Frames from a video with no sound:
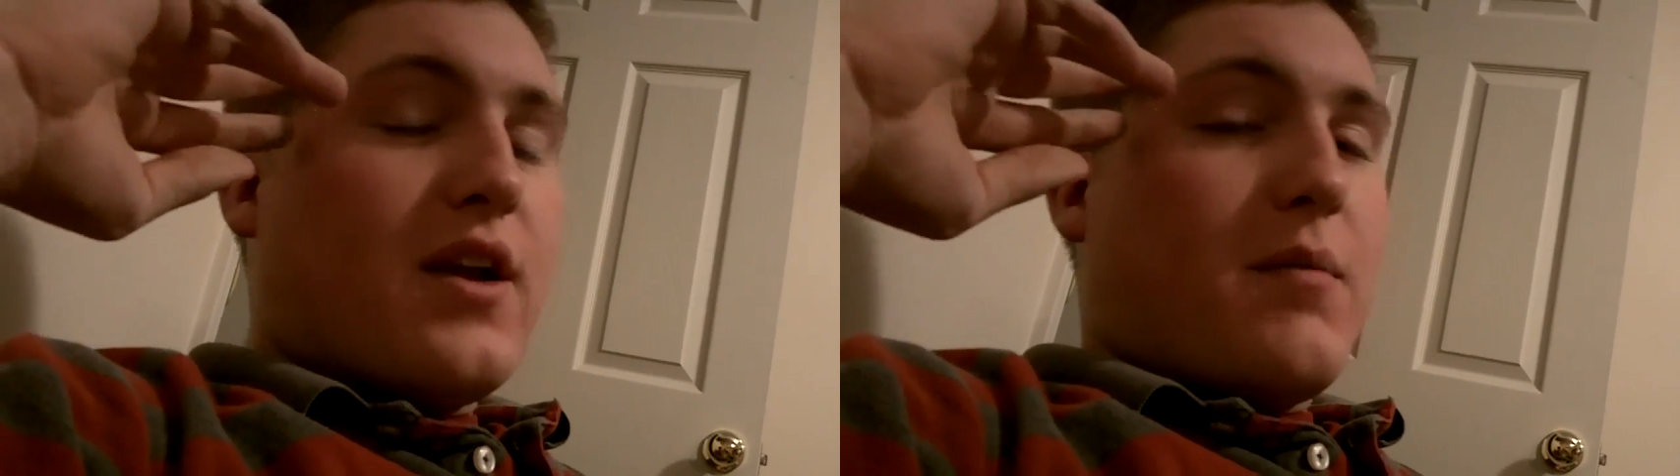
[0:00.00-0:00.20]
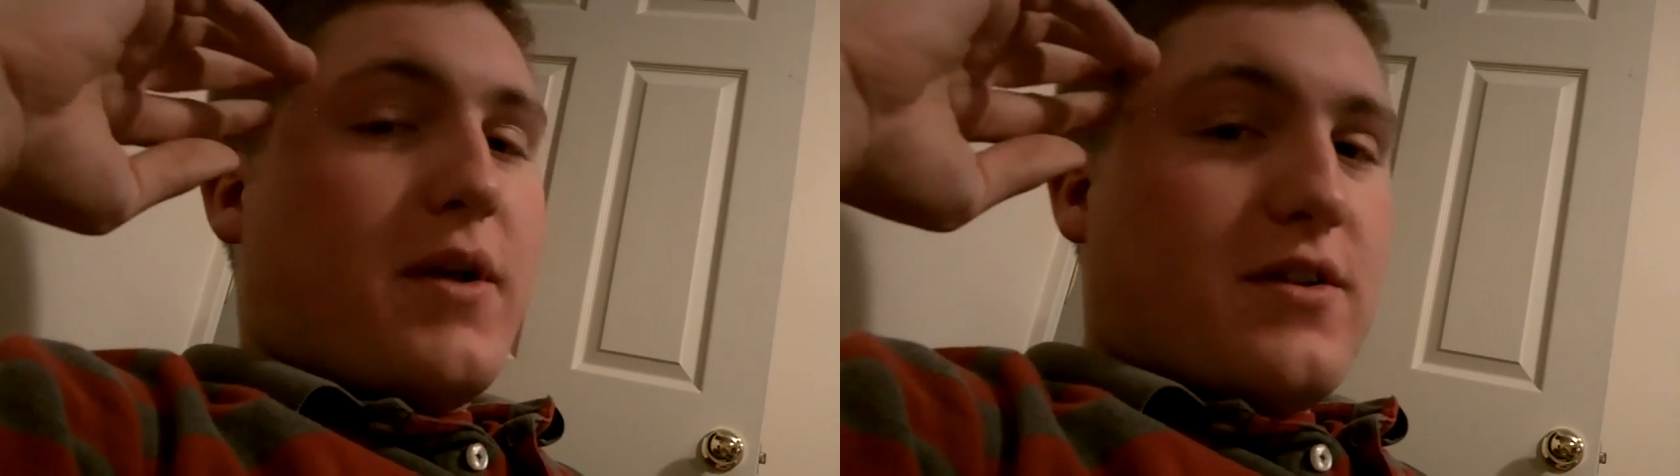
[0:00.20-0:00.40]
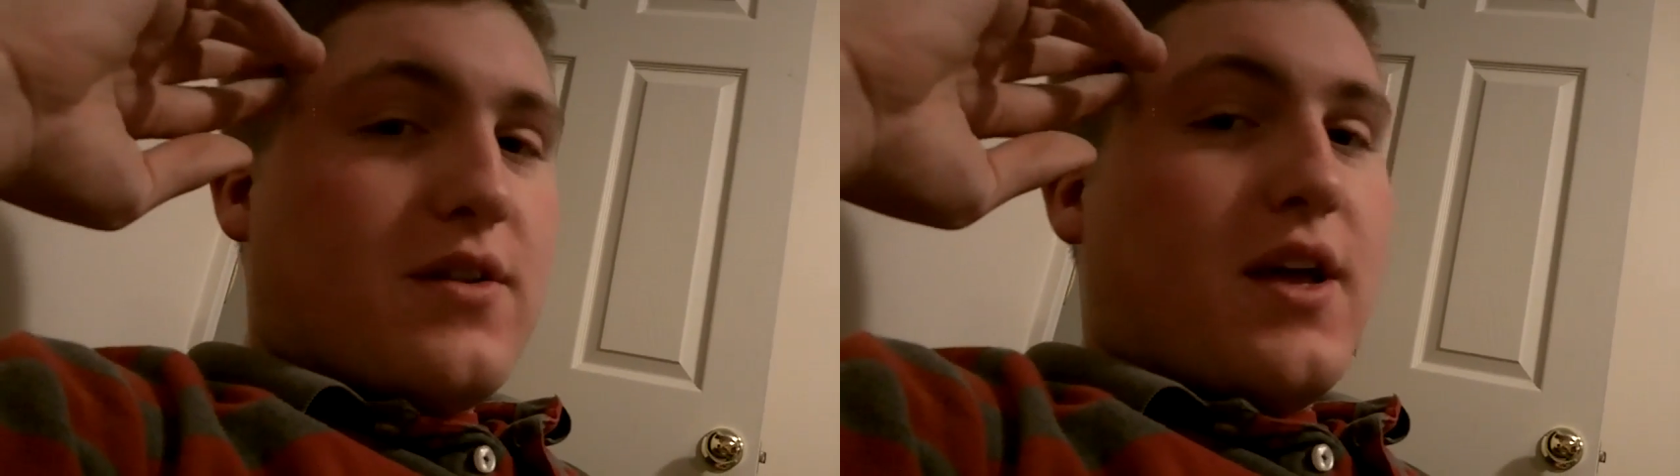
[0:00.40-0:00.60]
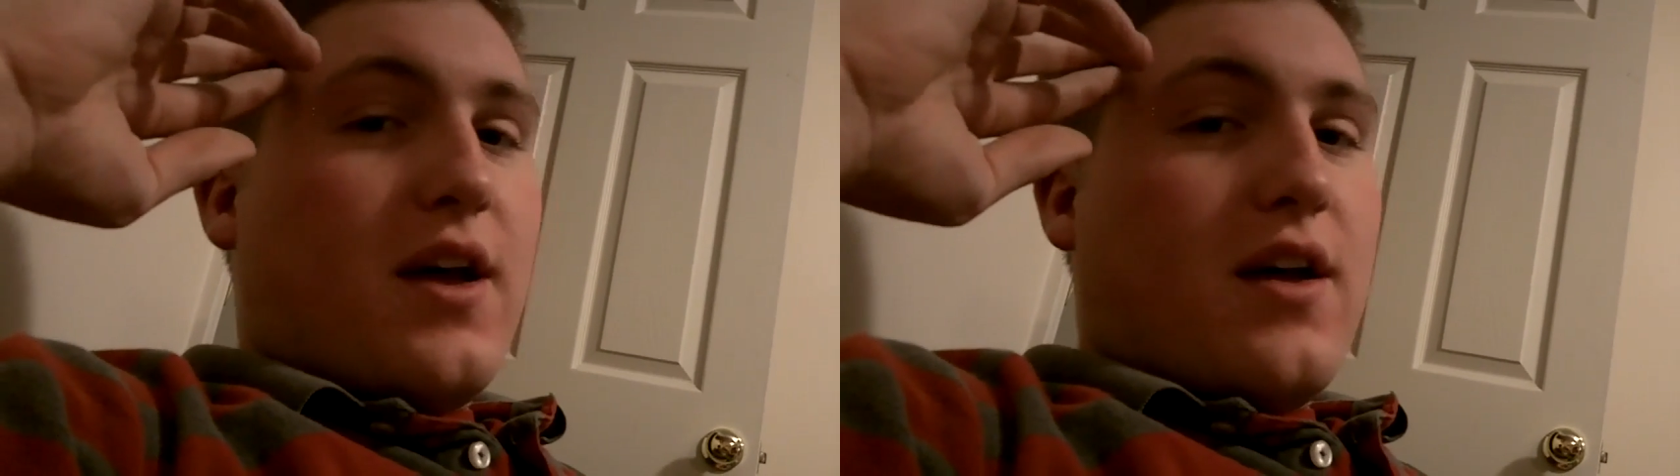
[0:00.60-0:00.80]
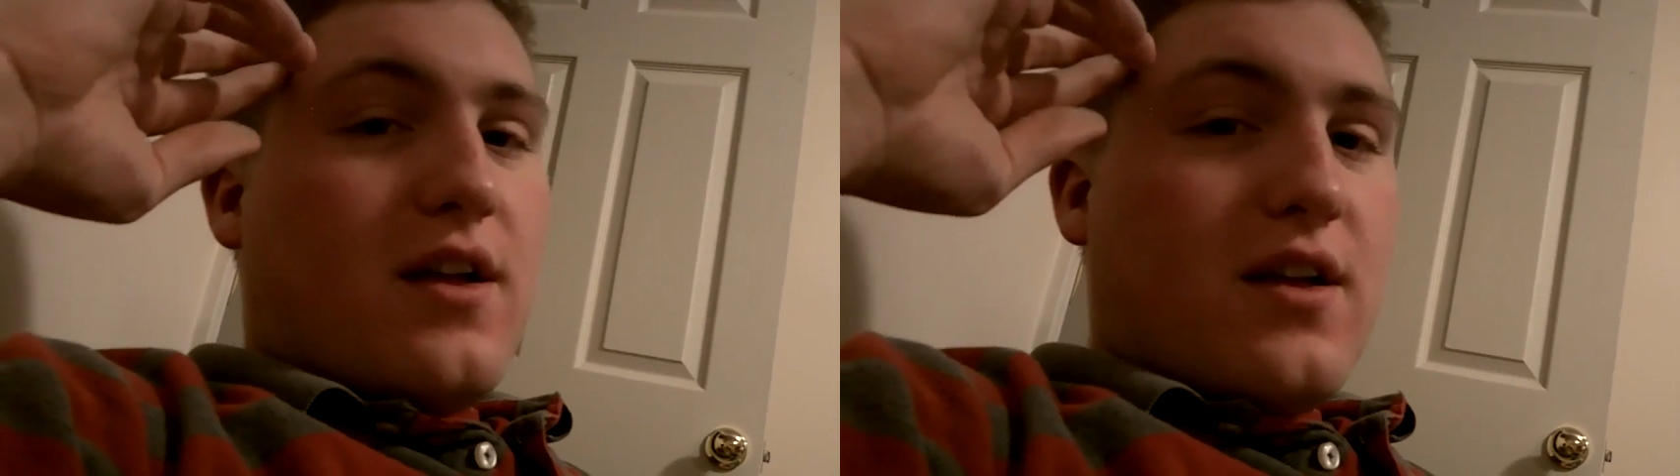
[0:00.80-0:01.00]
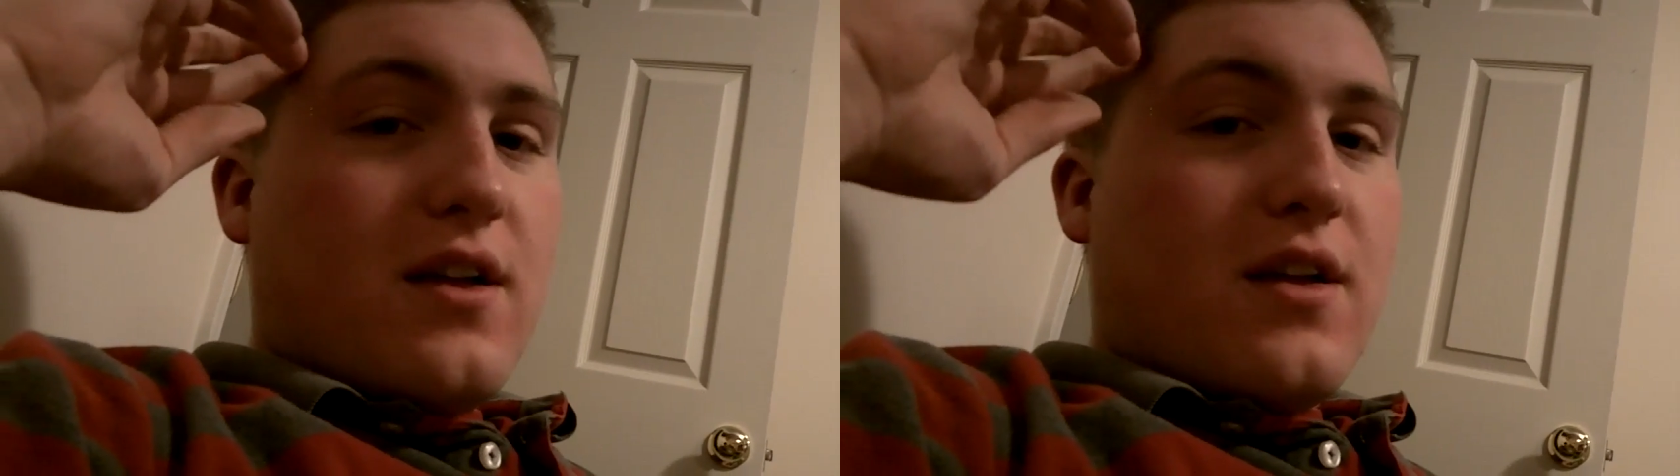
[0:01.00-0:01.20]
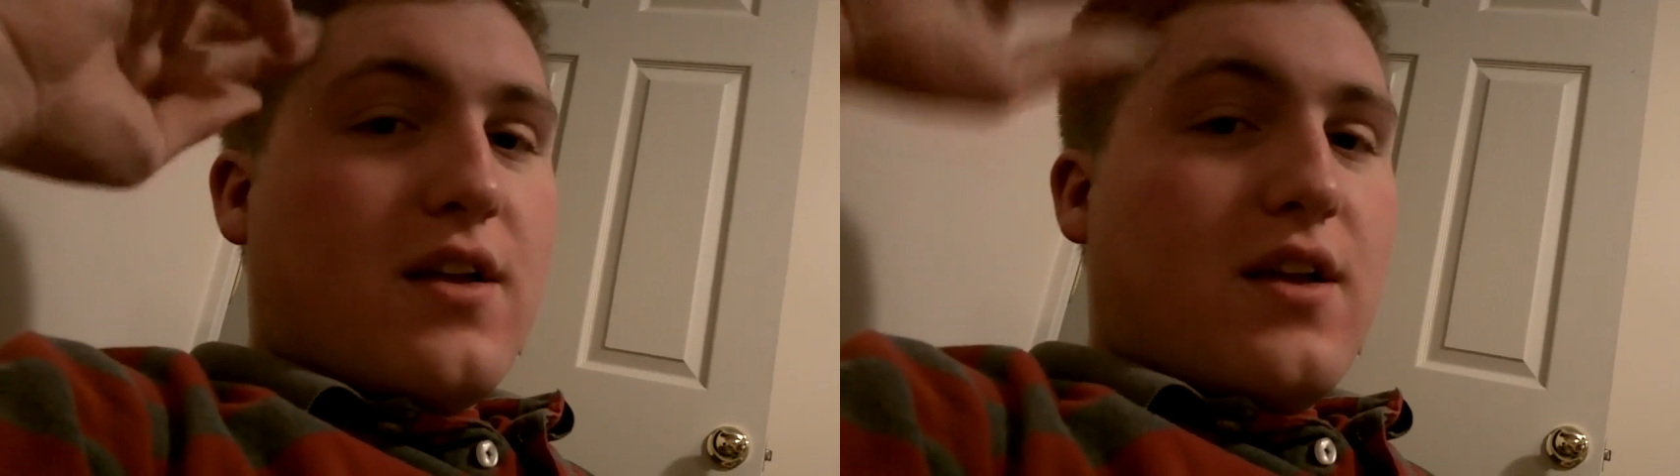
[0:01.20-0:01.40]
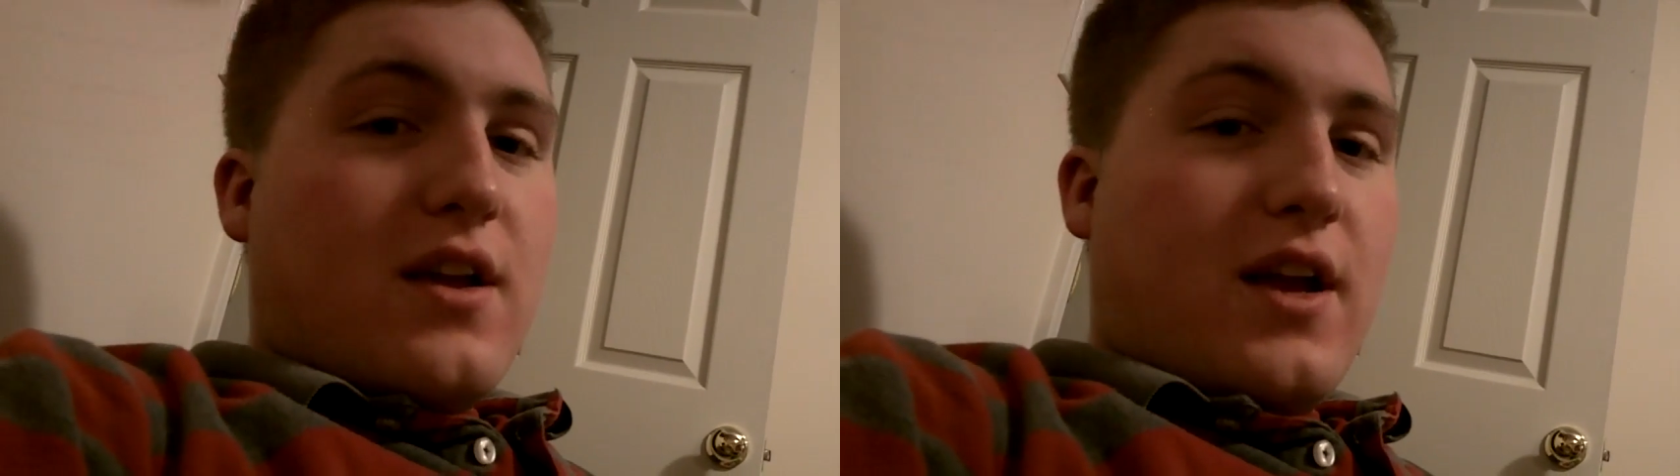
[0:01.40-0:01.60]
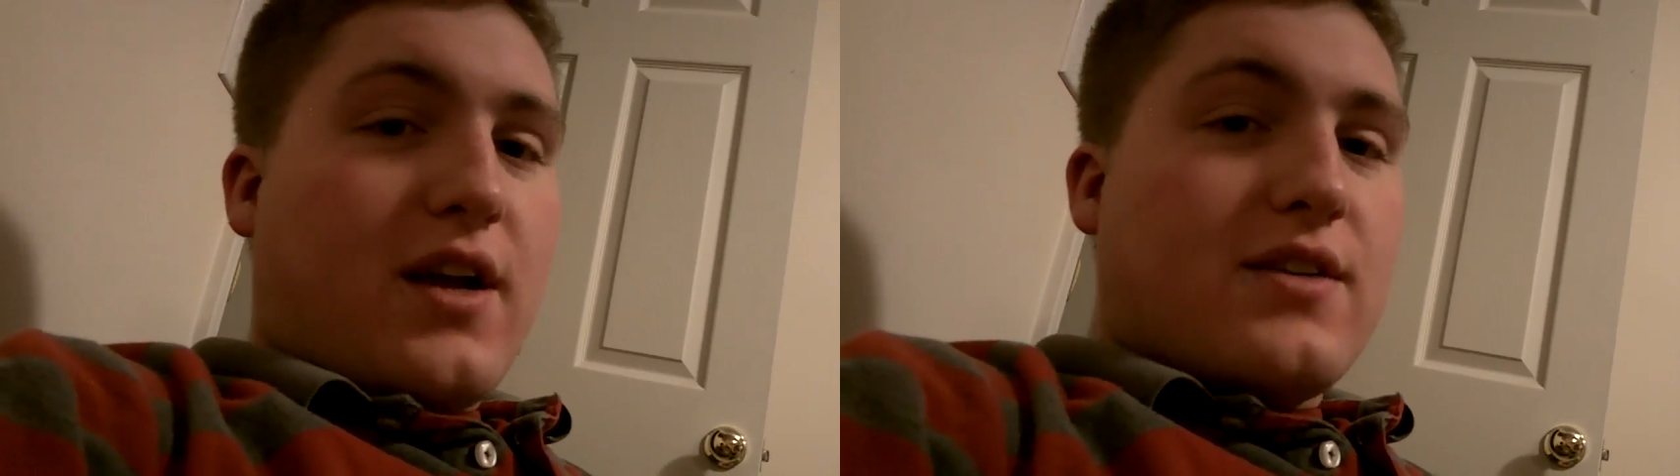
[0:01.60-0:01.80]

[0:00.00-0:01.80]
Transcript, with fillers: I think I might do that. Yeah,